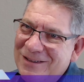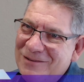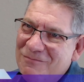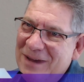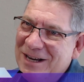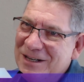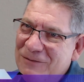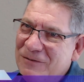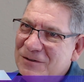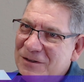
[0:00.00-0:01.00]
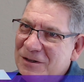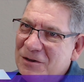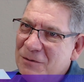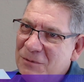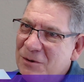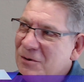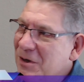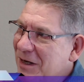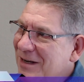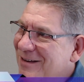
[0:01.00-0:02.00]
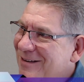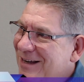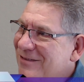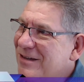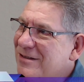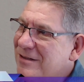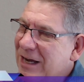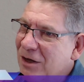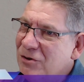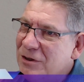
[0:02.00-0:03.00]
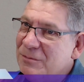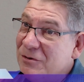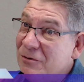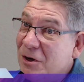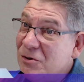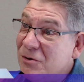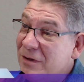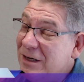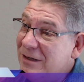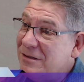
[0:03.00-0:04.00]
magnificent community and this township structure that is a